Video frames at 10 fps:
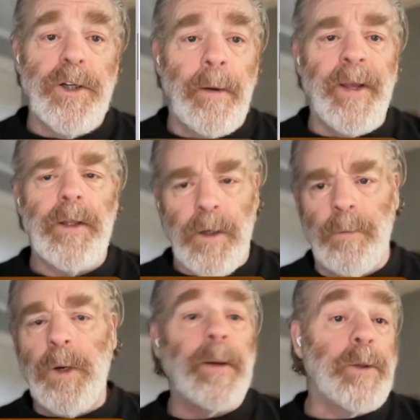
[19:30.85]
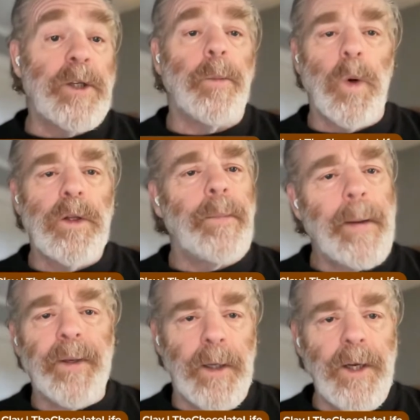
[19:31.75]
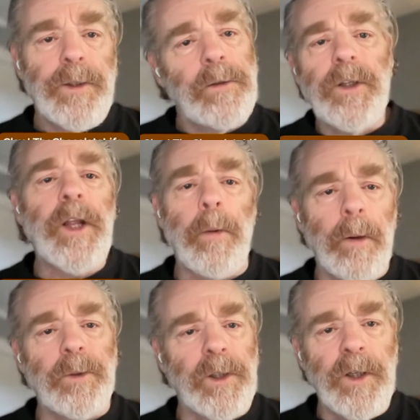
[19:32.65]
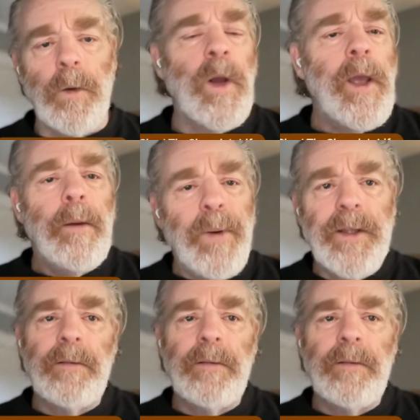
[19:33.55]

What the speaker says: I mean, to be able to support the populations that they were able to do. But